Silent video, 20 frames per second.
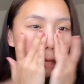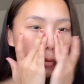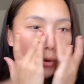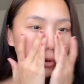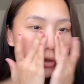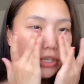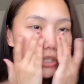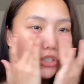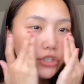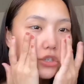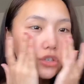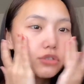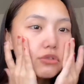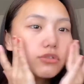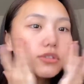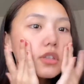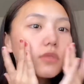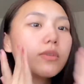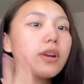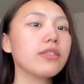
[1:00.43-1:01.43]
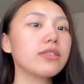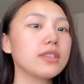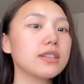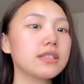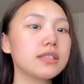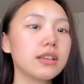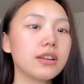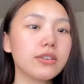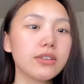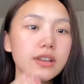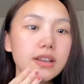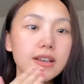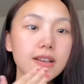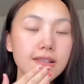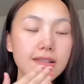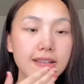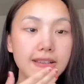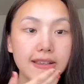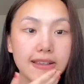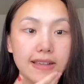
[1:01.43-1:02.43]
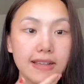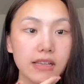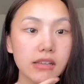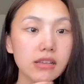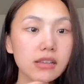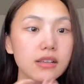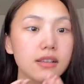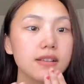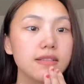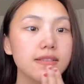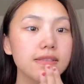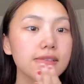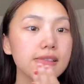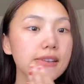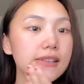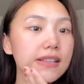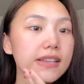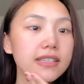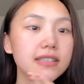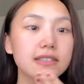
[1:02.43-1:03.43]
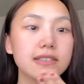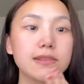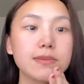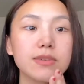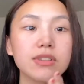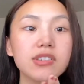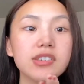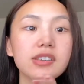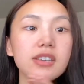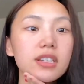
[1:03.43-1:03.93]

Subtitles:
issues around this area. So I like to do my chin